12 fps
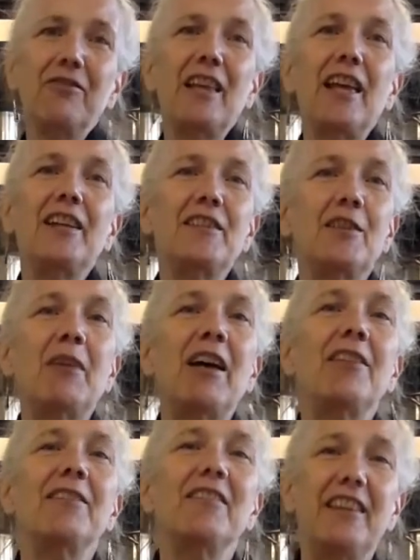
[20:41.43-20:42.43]
That is
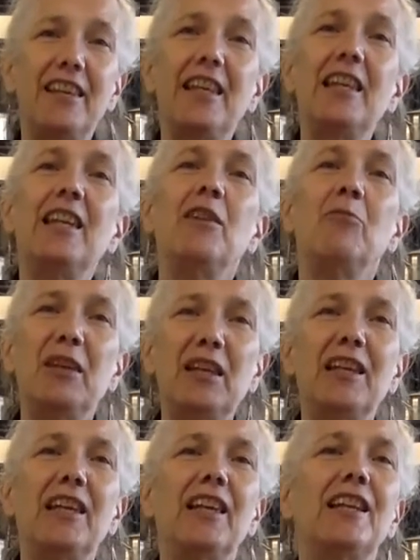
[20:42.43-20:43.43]
about the
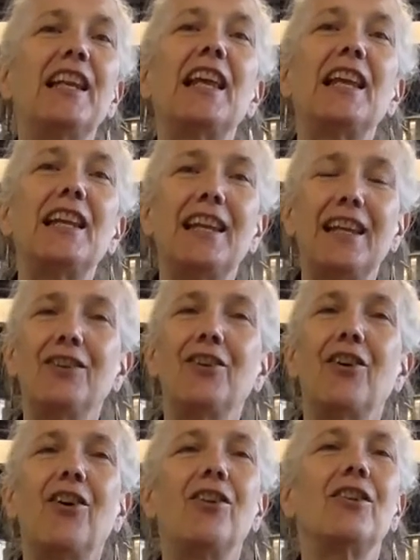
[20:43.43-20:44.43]
be-in and
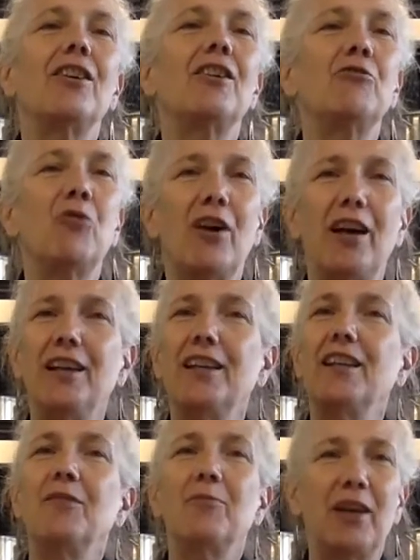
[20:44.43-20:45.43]
end-all of why
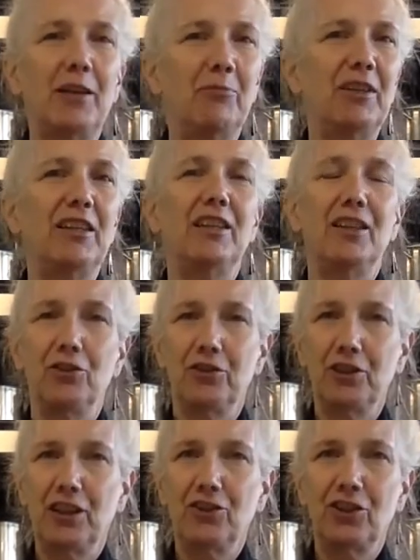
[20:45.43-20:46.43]
it might be in your
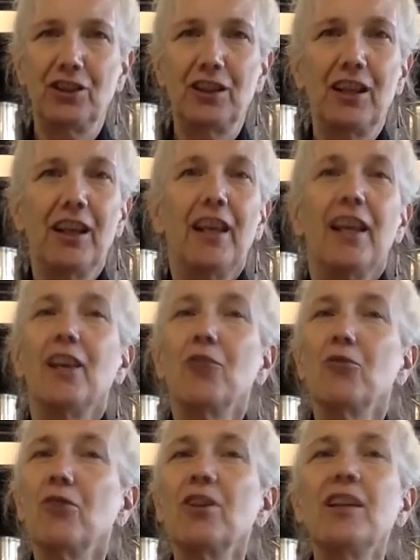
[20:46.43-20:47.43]
kitchen. It
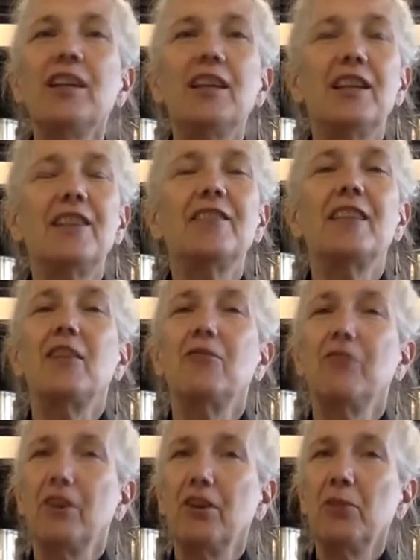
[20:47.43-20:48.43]
really is a
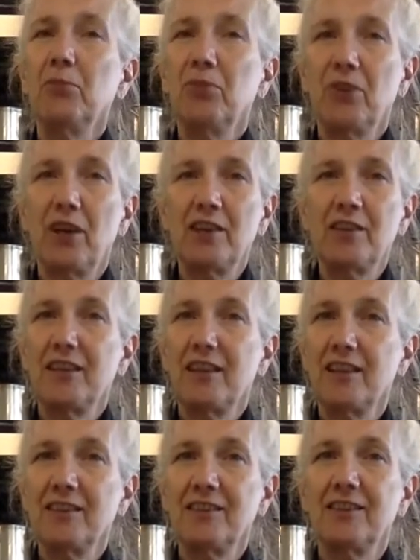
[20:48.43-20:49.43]
very
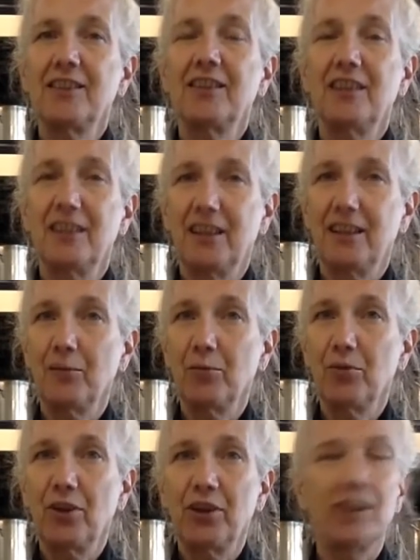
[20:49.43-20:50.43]
processed, again,
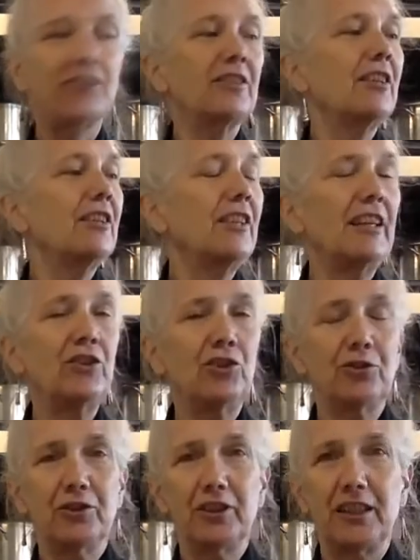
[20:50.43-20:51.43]
product like
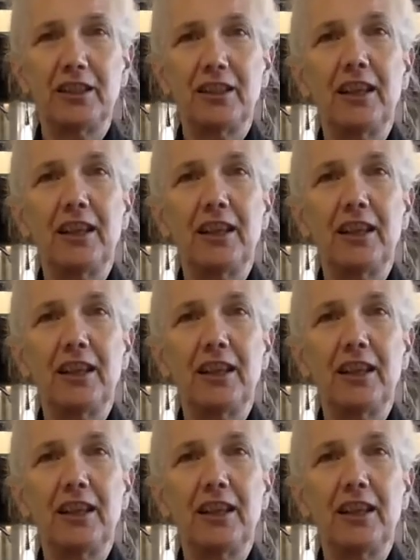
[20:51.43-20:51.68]
shortening.